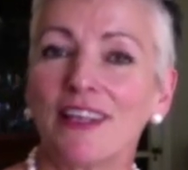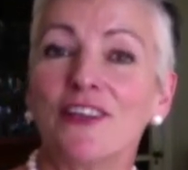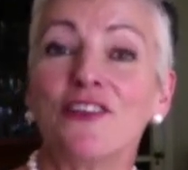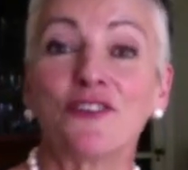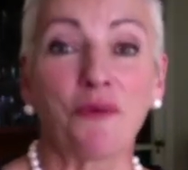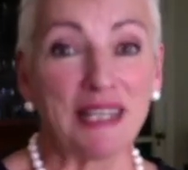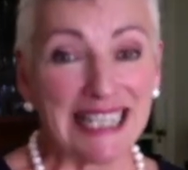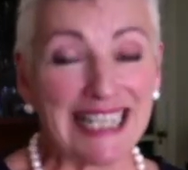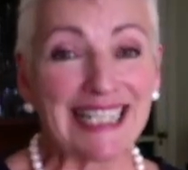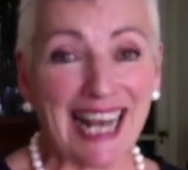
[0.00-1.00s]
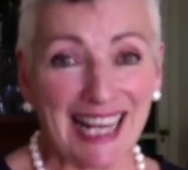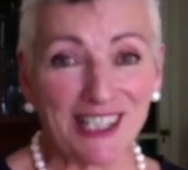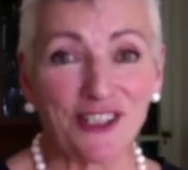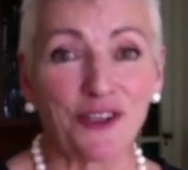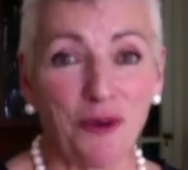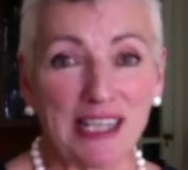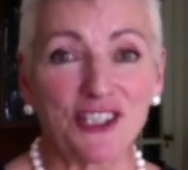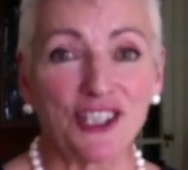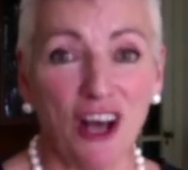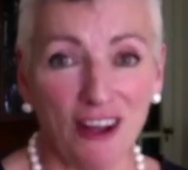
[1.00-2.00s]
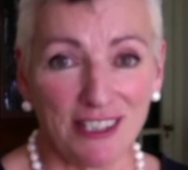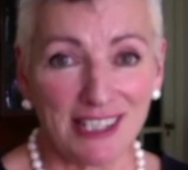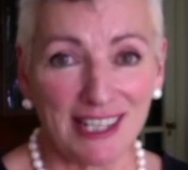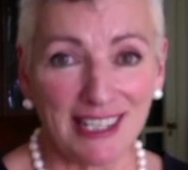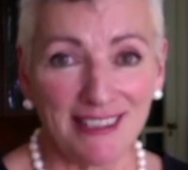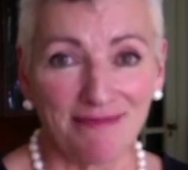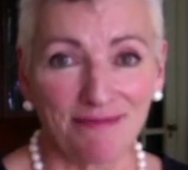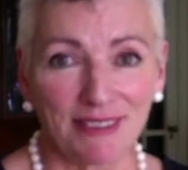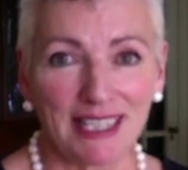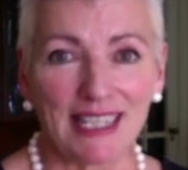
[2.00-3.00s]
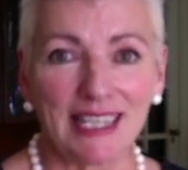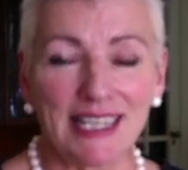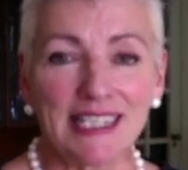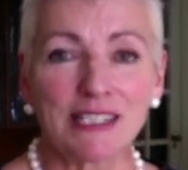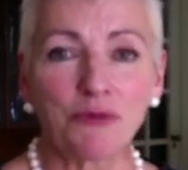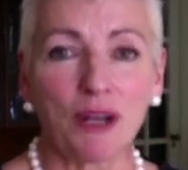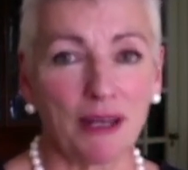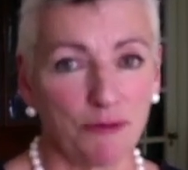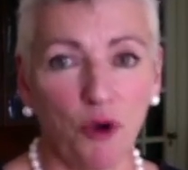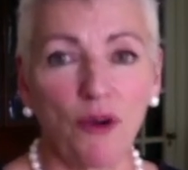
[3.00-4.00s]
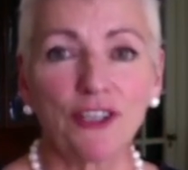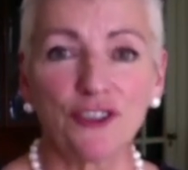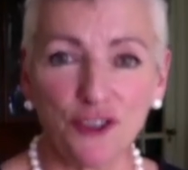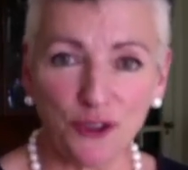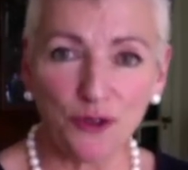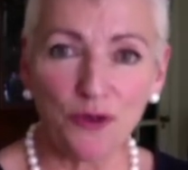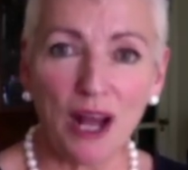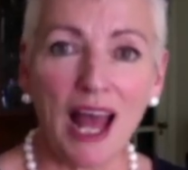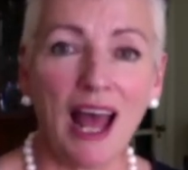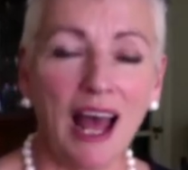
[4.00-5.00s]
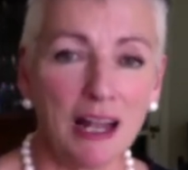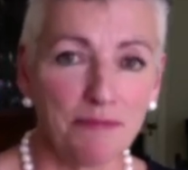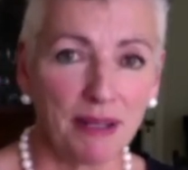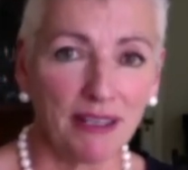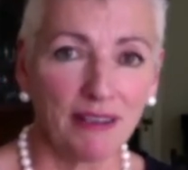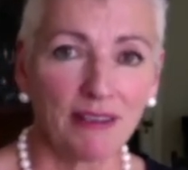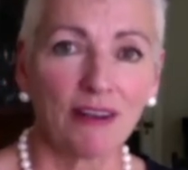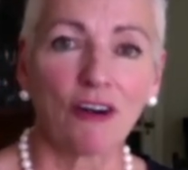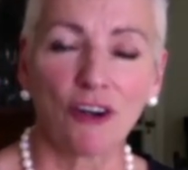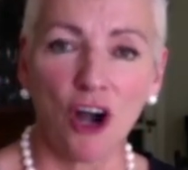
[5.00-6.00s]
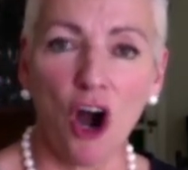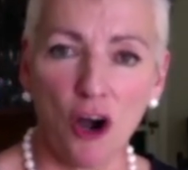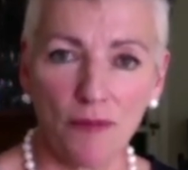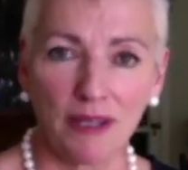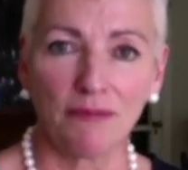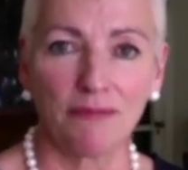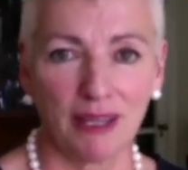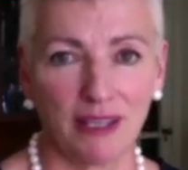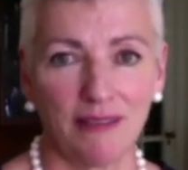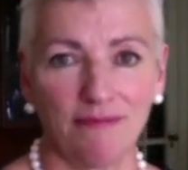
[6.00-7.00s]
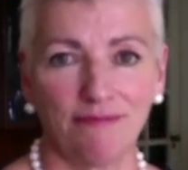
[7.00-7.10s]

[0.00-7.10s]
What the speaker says: So we need to answer the question honestly. Is what I'm going to do helping or harming me?